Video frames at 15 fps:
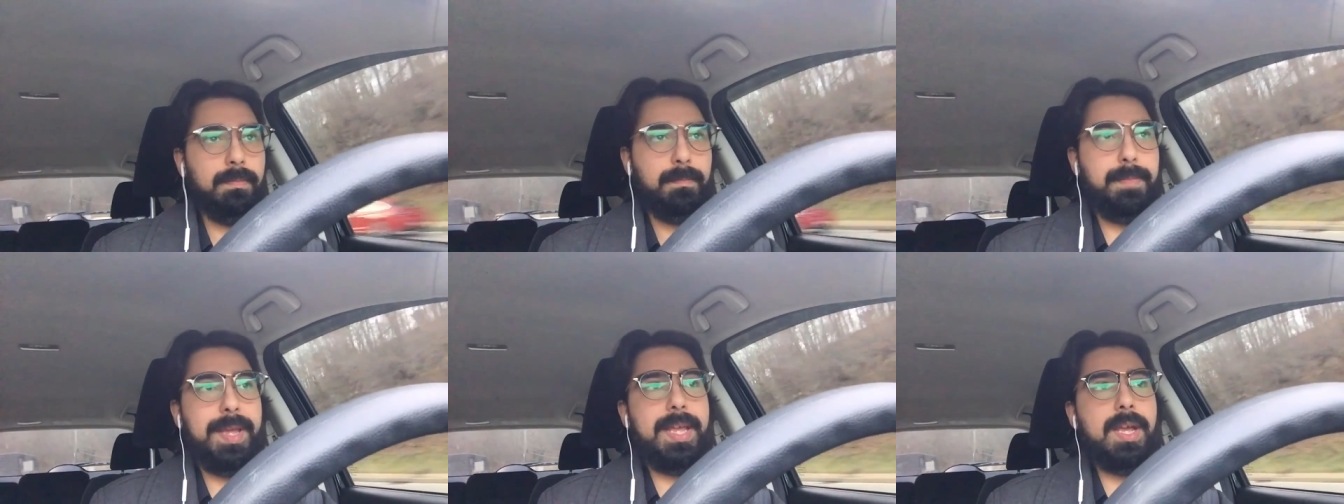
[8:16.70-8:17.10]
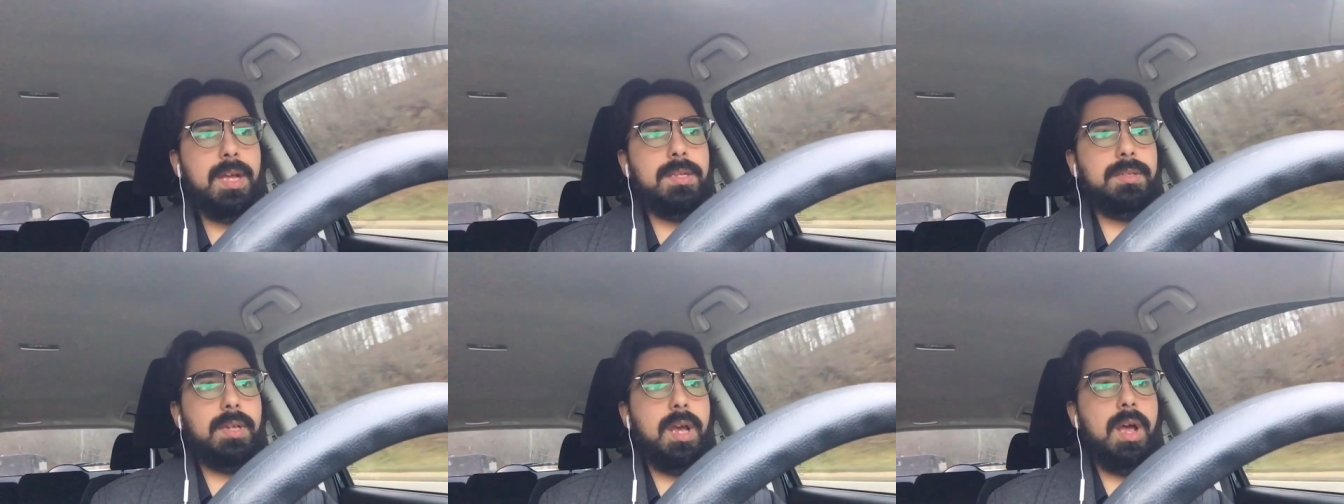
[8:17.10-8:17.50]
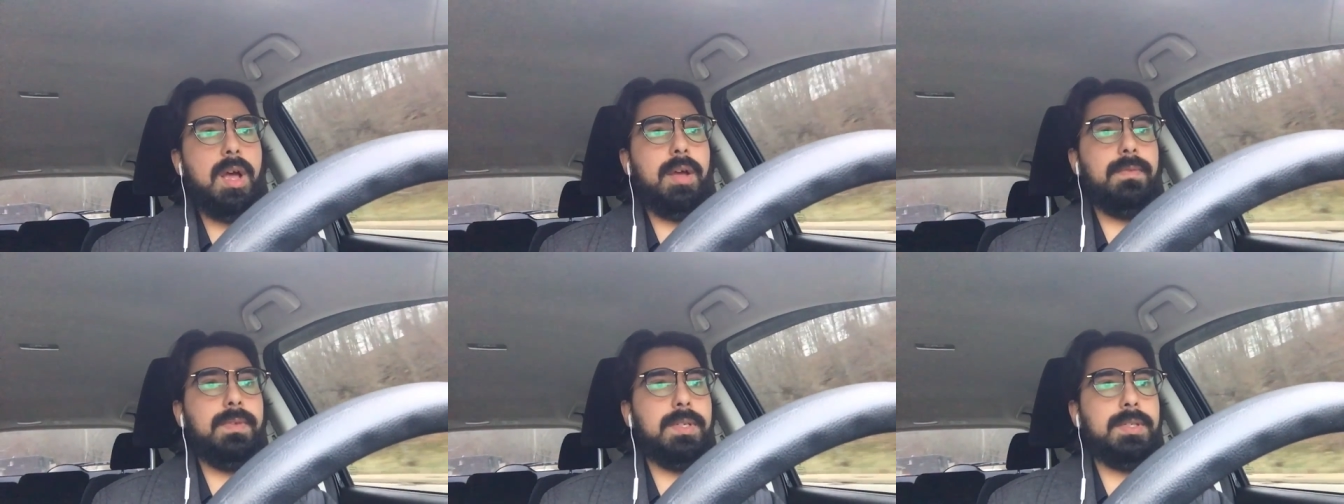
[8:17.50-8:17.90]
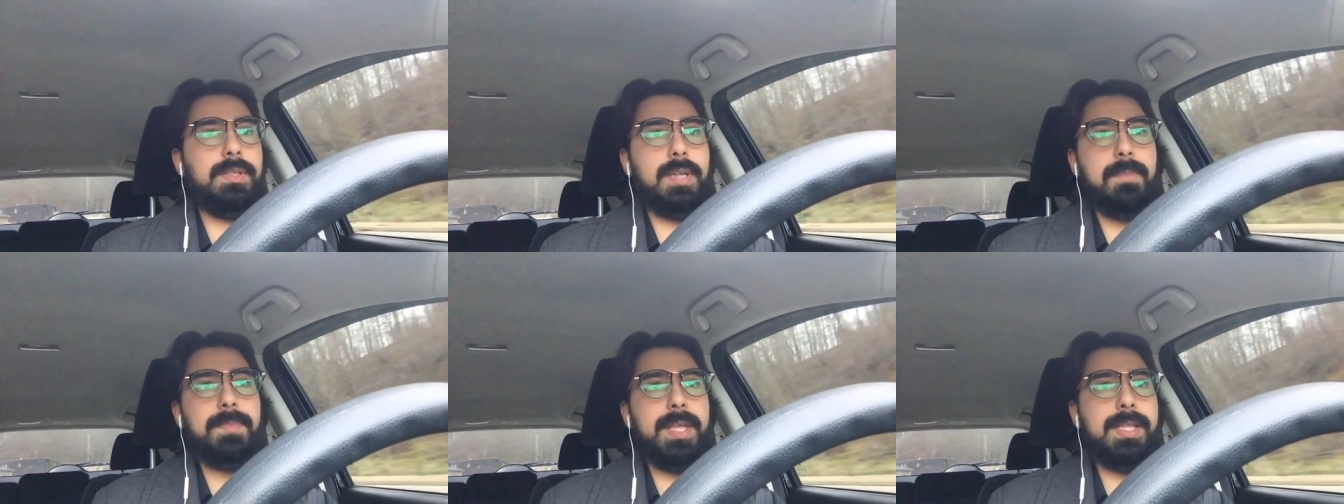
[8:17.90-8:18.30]
because of
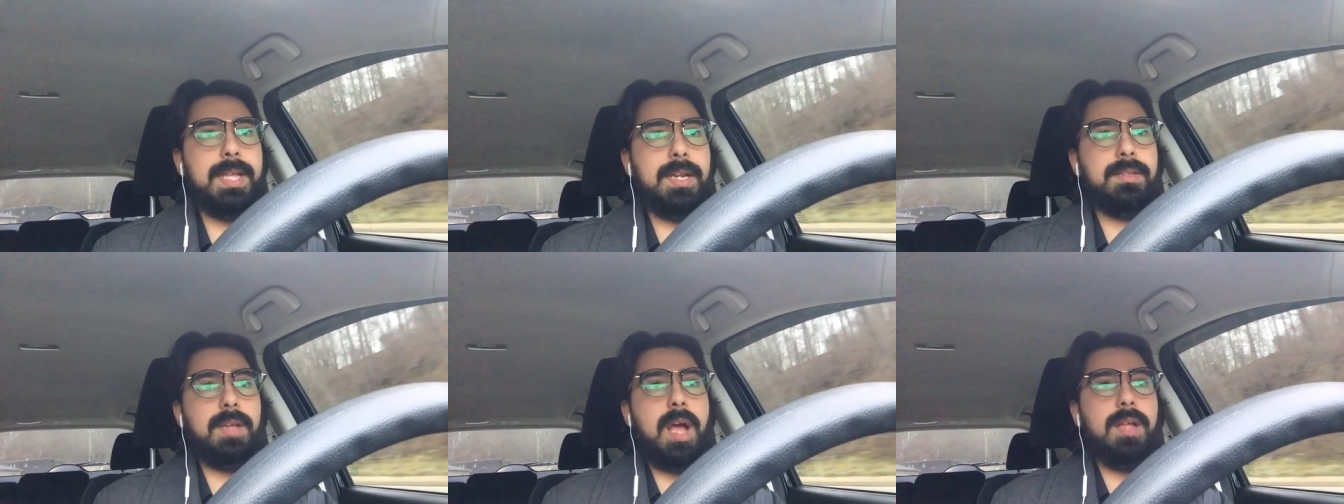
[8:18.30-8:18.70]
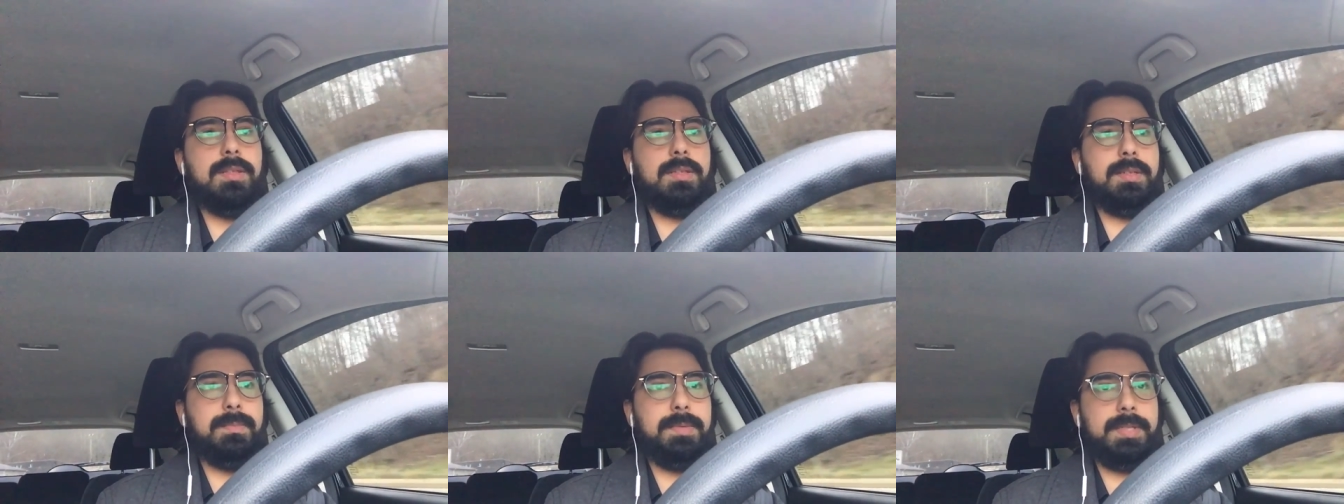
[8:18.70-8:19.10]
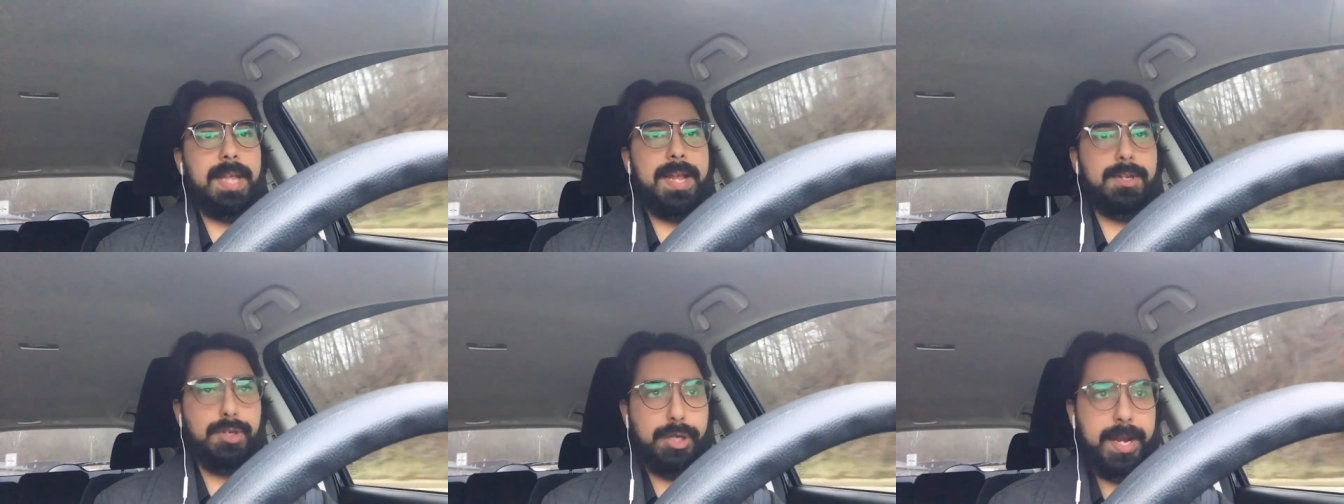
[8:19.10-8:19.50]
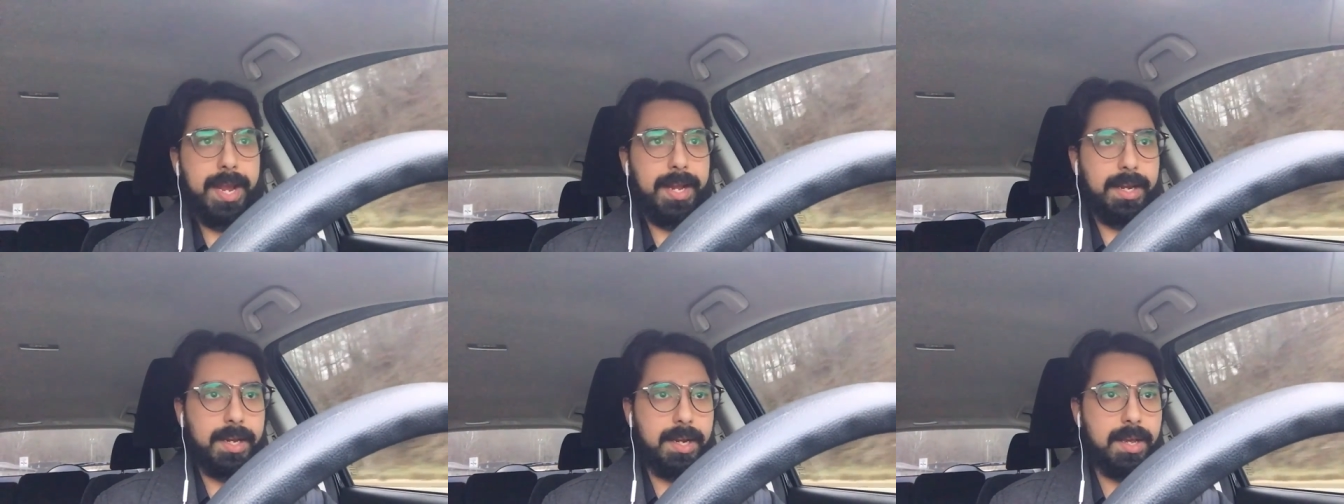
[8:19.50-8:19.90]
something that is
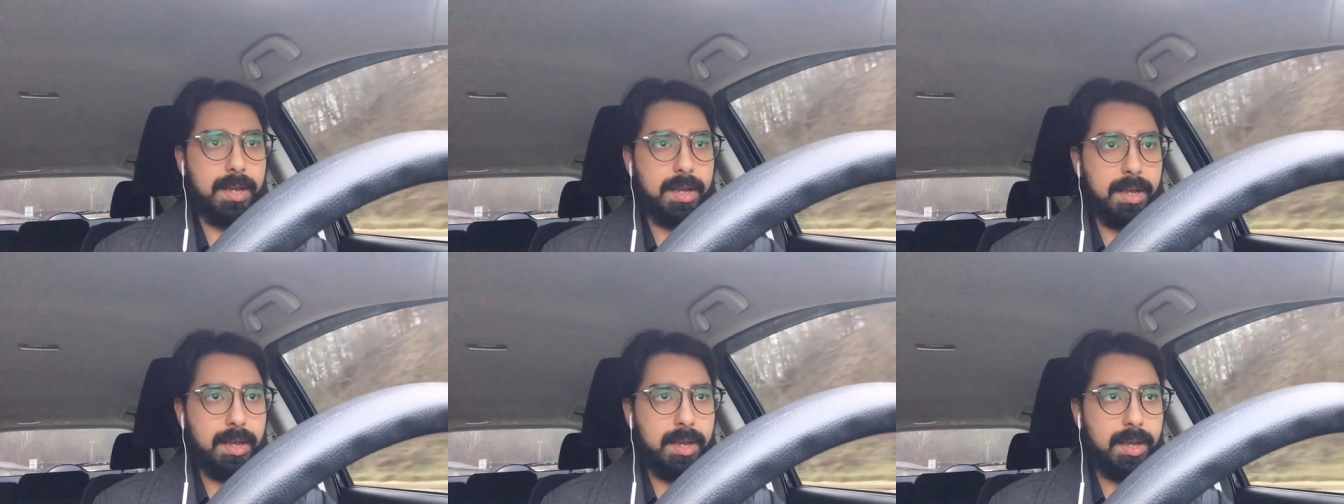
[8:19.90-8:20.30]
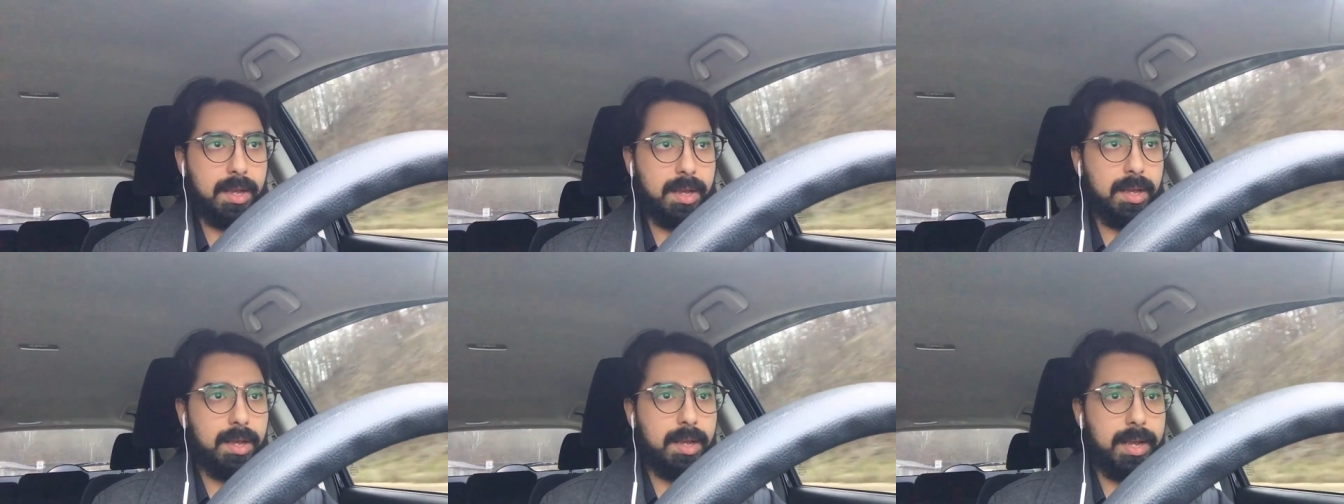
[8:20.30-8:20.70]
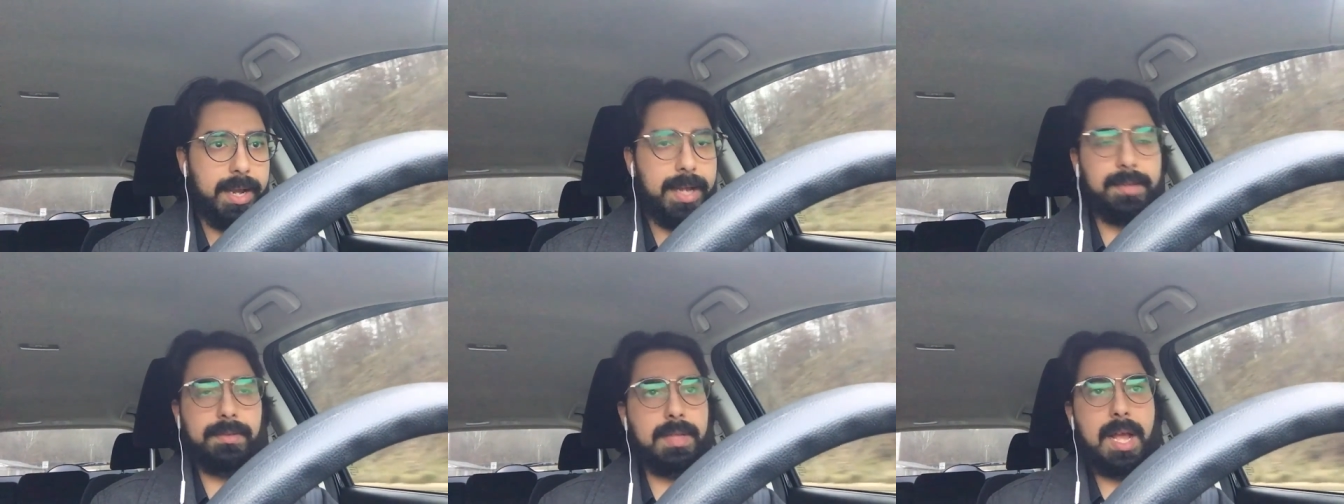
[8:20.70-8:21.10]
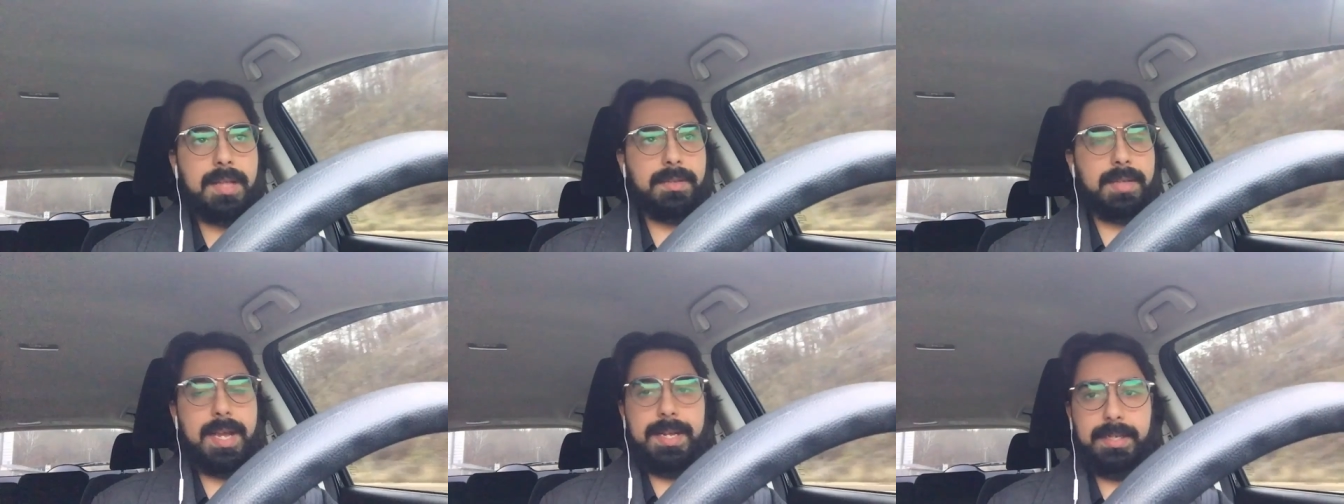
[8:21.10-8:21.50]
unsubstantiated is not
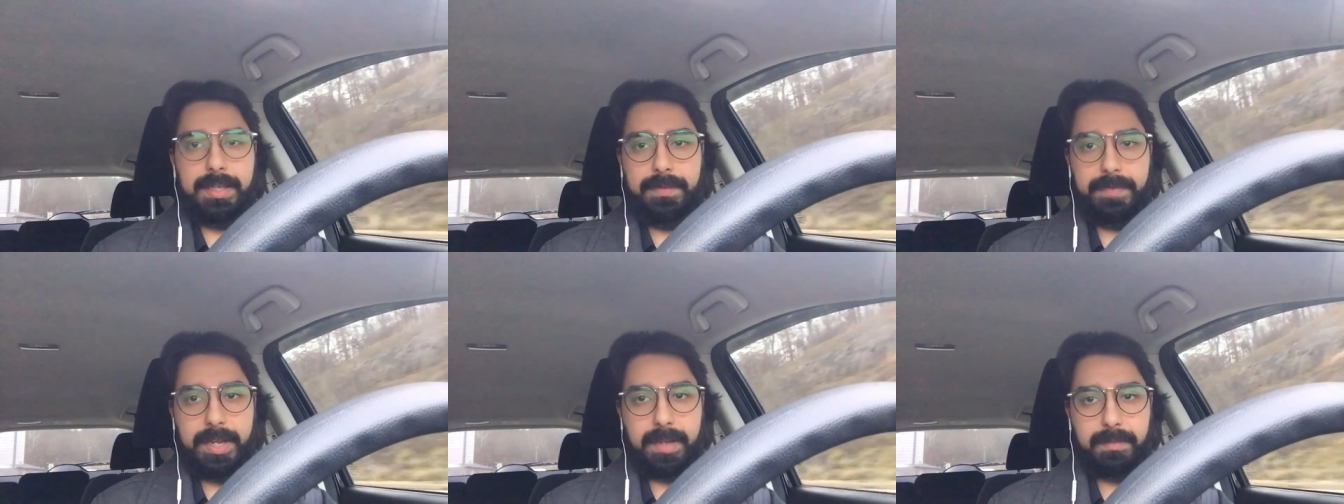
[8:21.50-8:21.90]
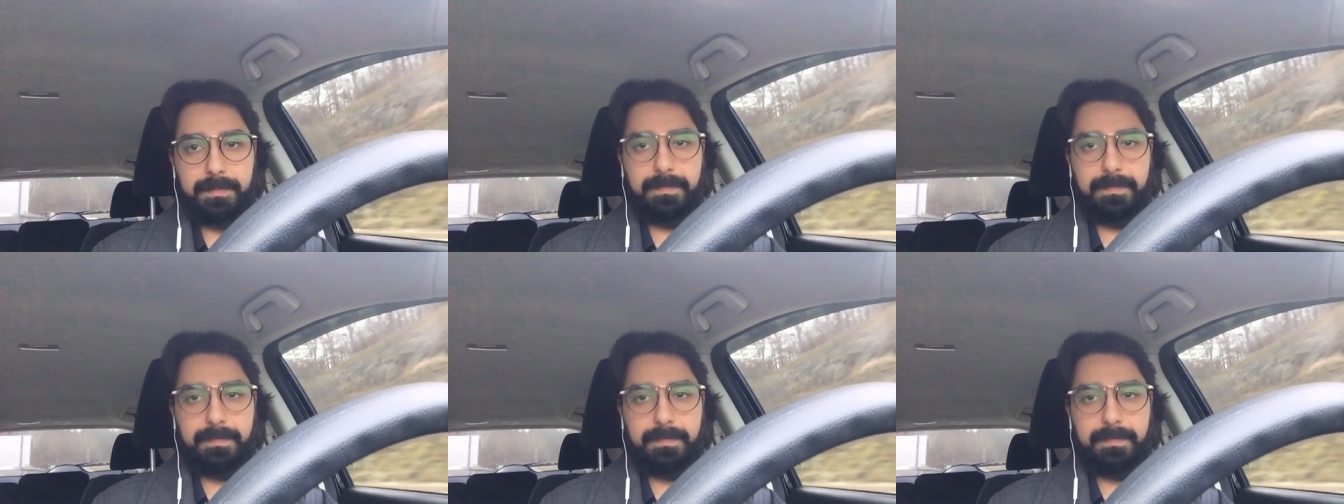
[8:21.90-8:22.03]
scientific.